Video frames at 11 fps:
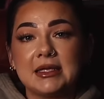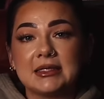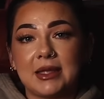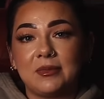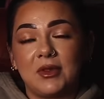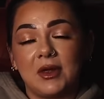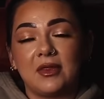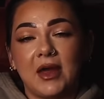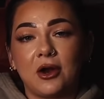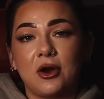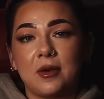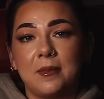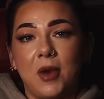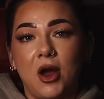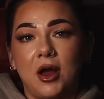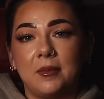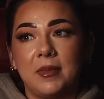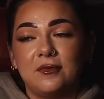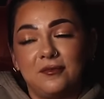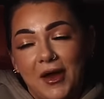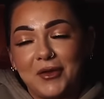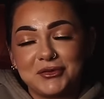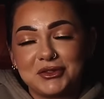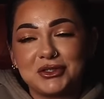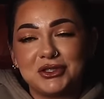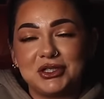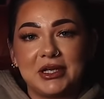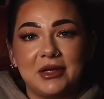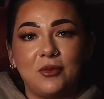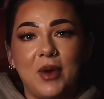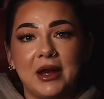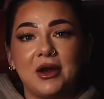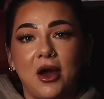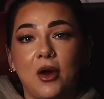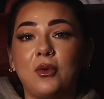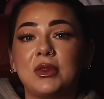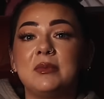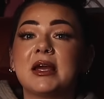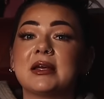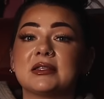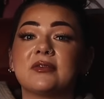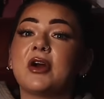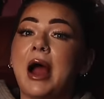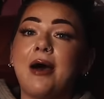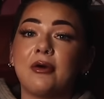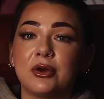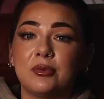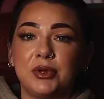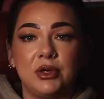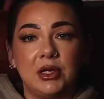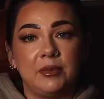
something that her mom felt she won not only because of her outer beauty,